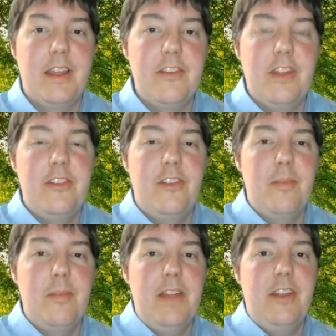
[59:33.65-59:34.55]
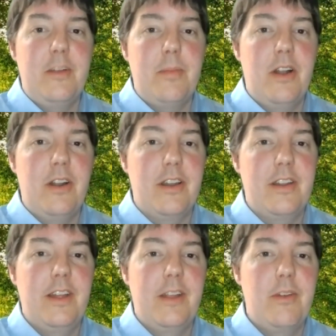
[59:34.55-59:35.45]
It just depends on your park.
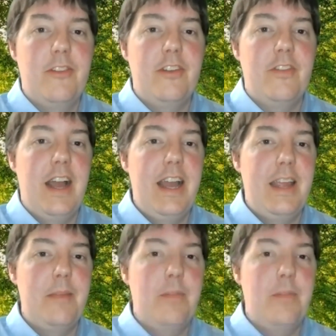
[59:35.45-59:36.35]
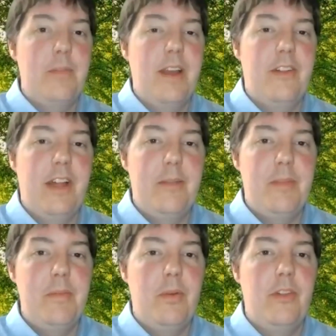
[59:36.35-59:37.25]
Like, what's your vibe? Like, do you have a lot of
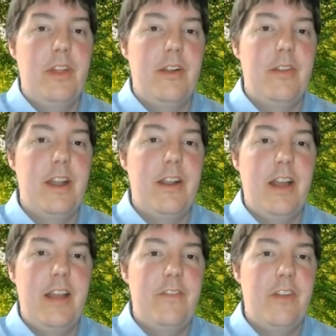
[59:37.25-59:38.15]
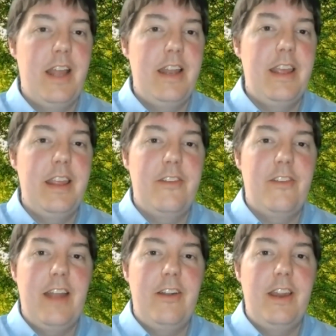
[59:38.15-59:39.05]
people that are there on Friday and
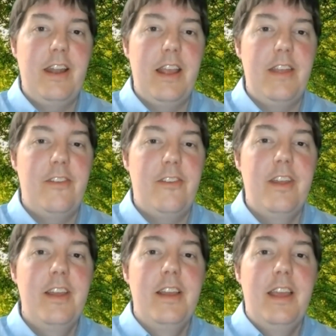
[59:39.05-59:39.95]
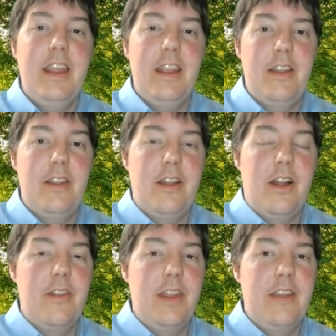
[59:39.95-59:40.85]
Saturday nights? And
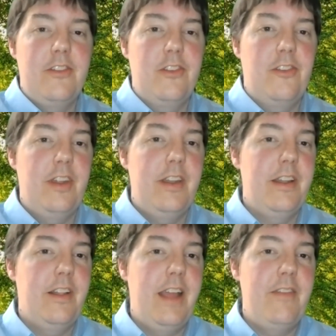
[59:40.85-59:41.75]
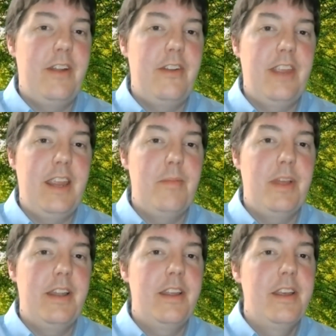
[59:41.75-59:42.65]
are they interested in live entertainment?